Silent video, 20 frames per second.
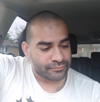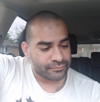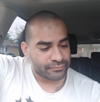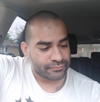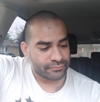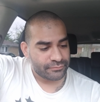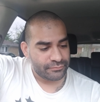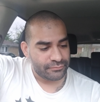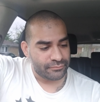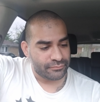
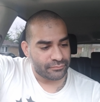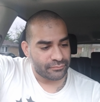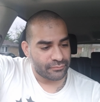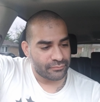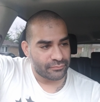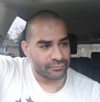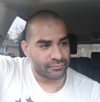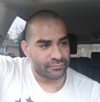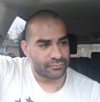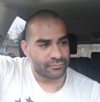
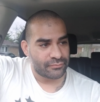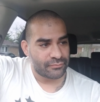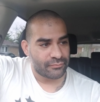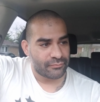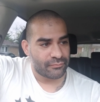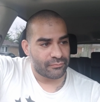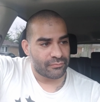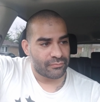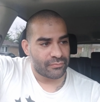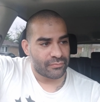
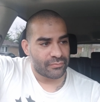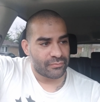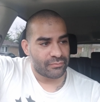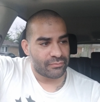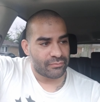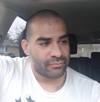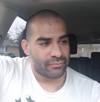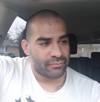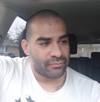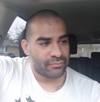[no speech]